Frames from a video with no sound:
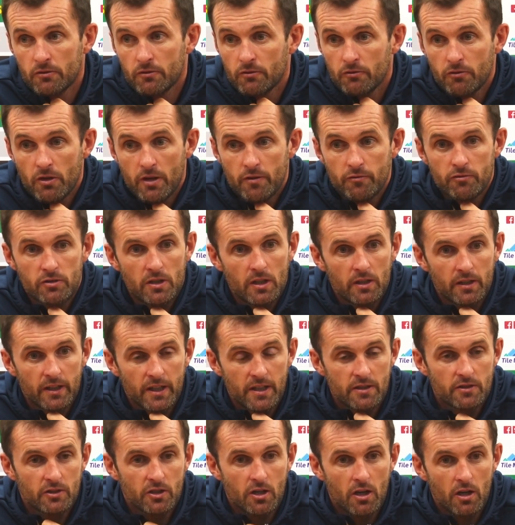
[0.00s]
Great result
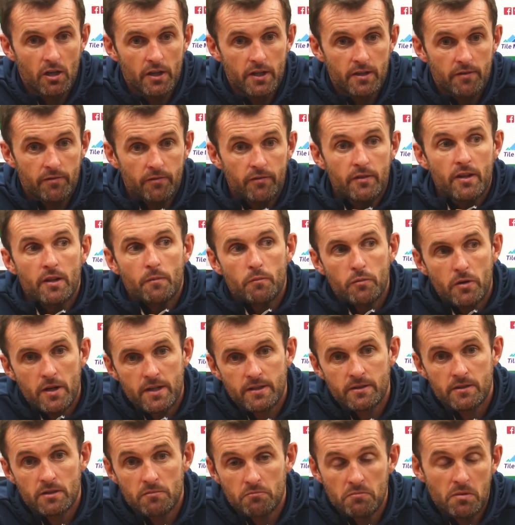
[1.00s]
against Cardiff, and then
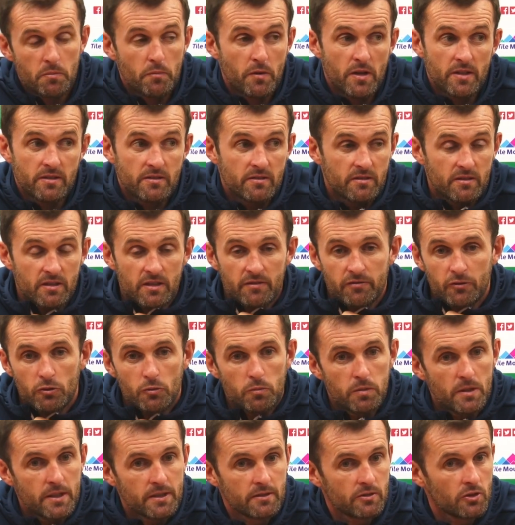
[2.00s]
Preston. But Preston's a
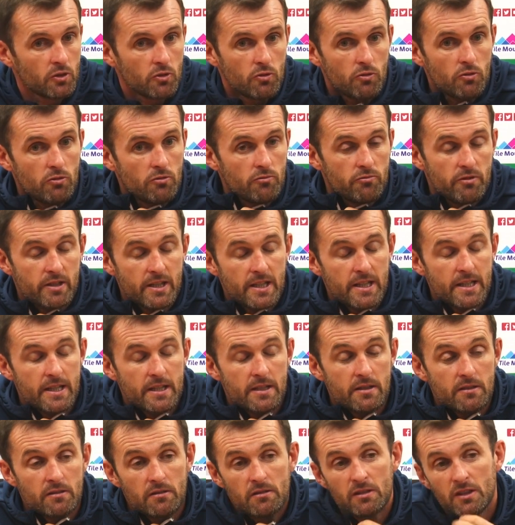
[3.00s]
difficult place to go. It really
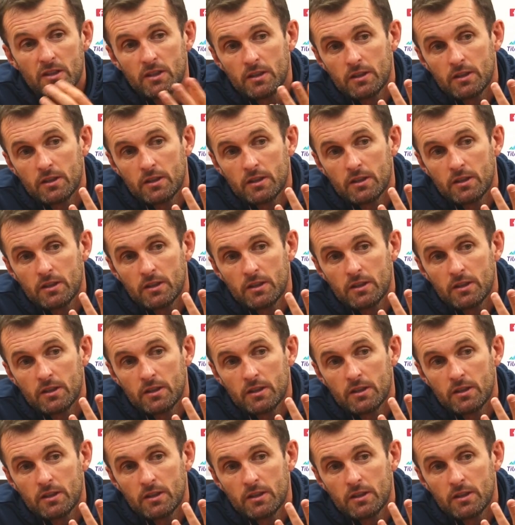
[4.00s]
is.